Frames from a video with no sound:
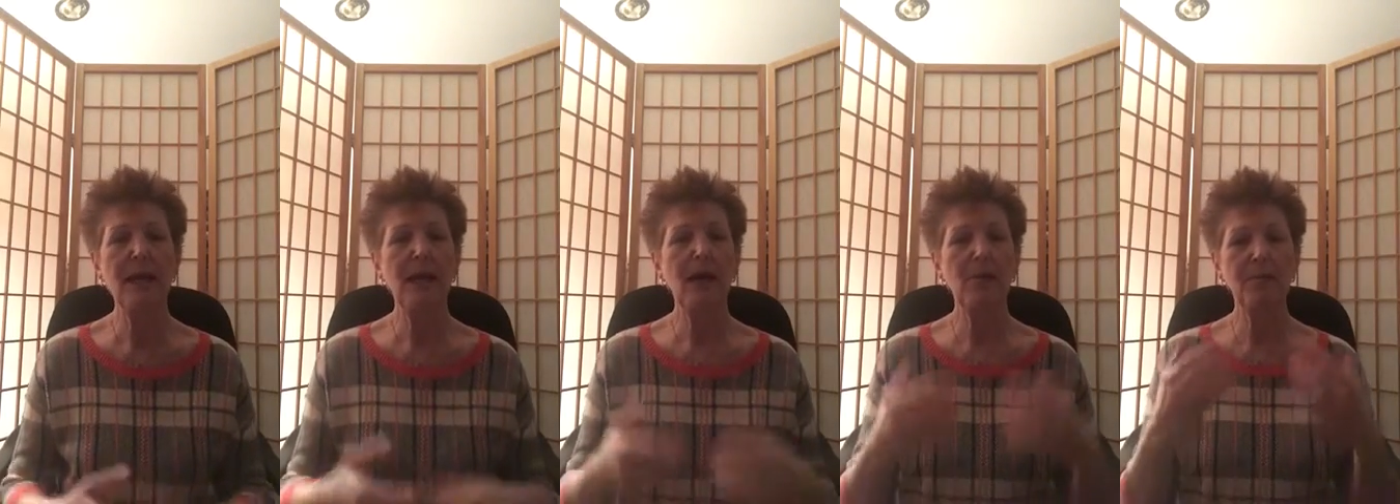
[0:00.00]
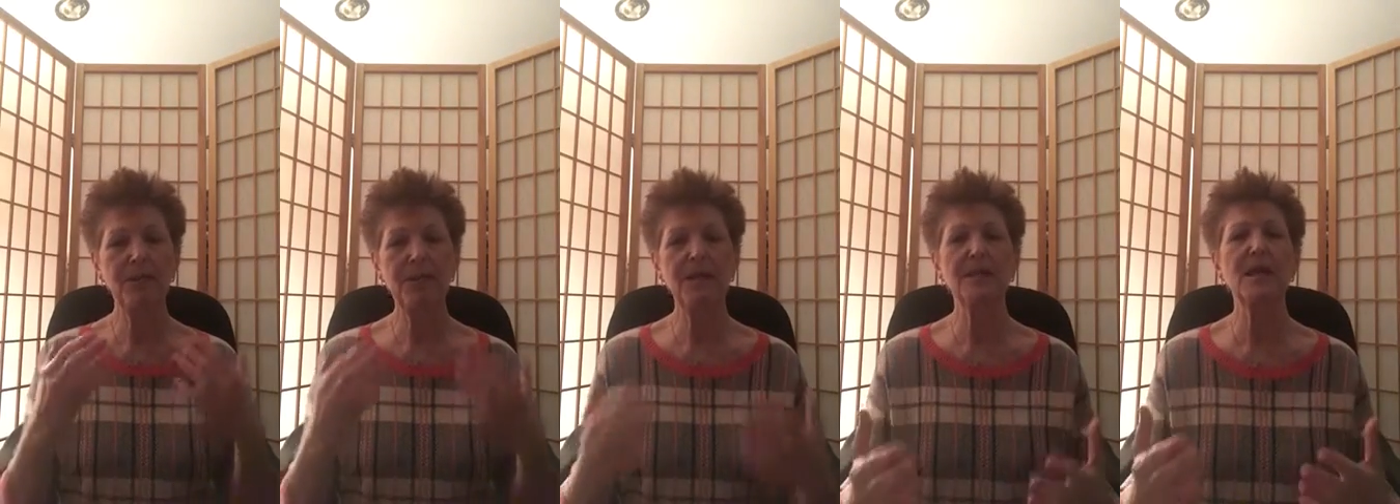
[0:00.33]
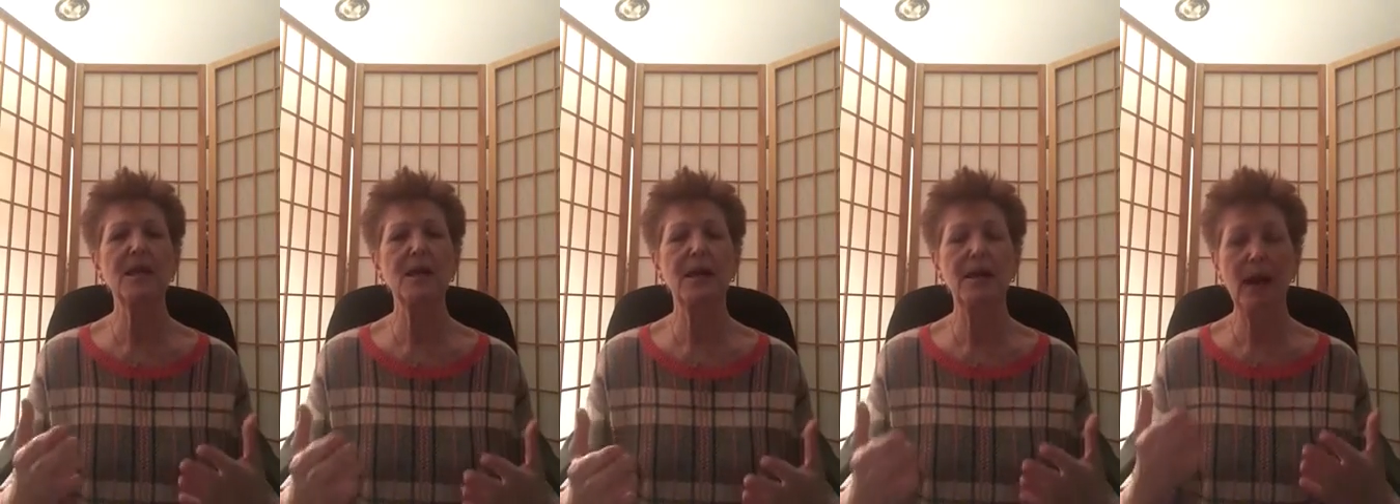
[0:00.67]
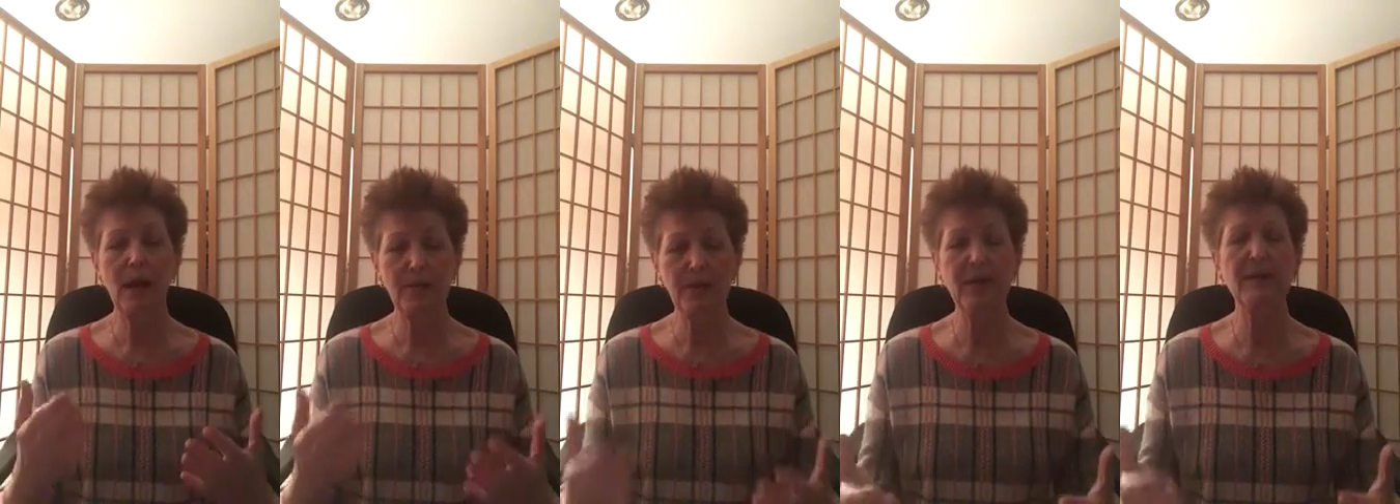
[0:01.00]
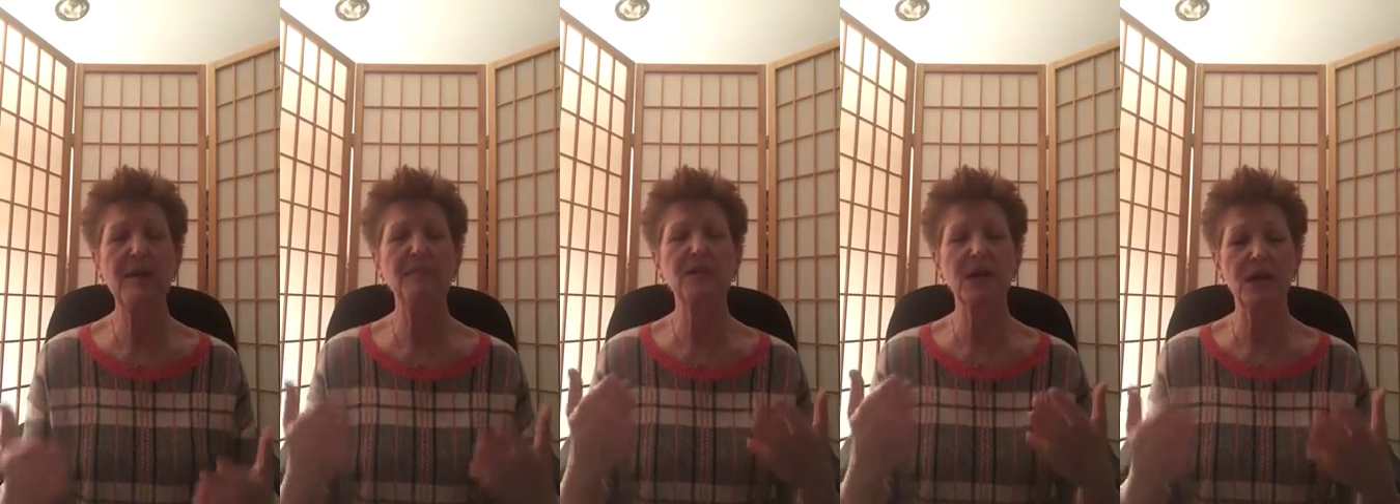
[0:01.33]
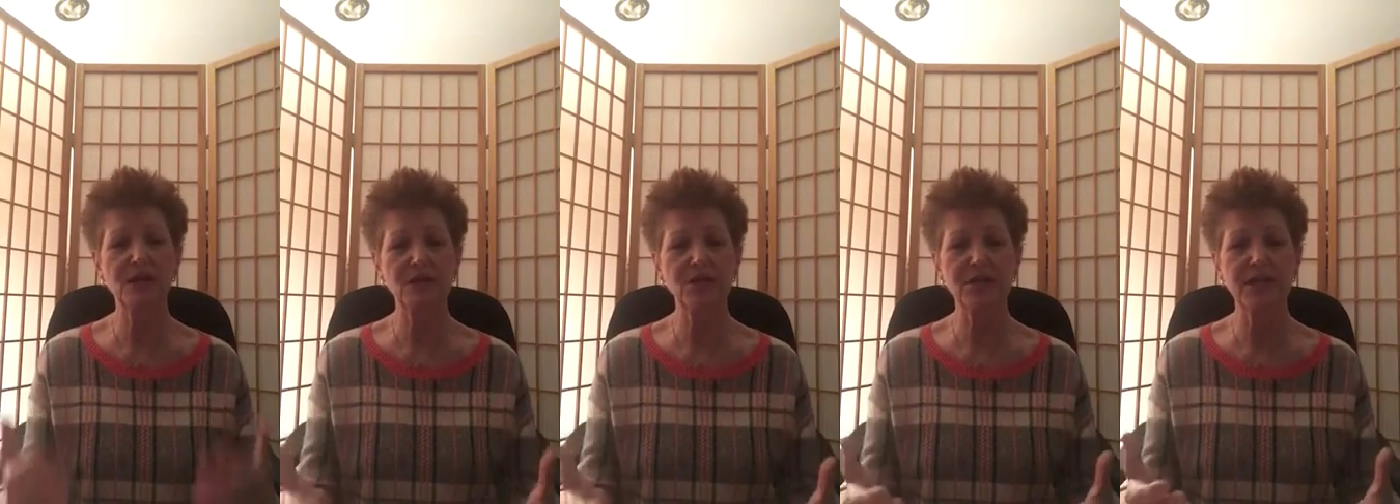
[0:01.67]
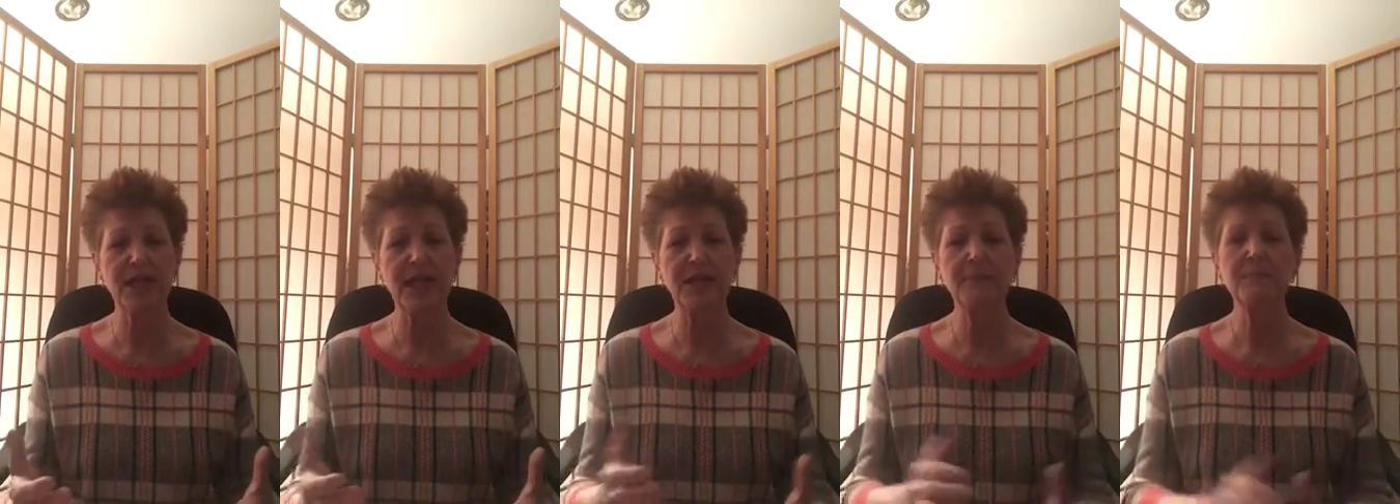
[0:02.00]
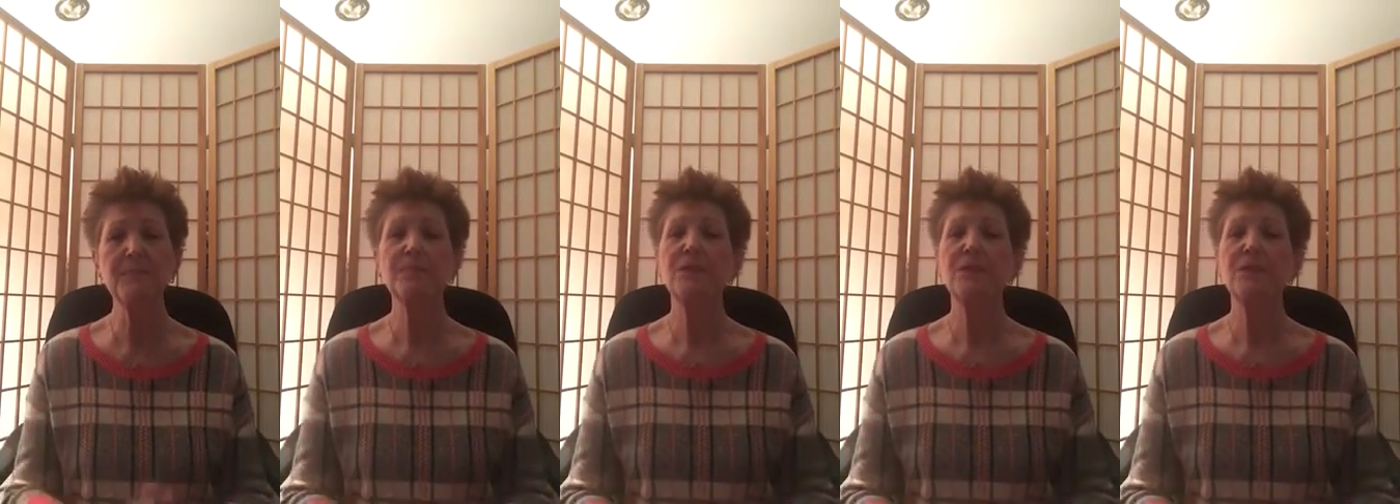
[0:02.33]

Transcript: helping them to understand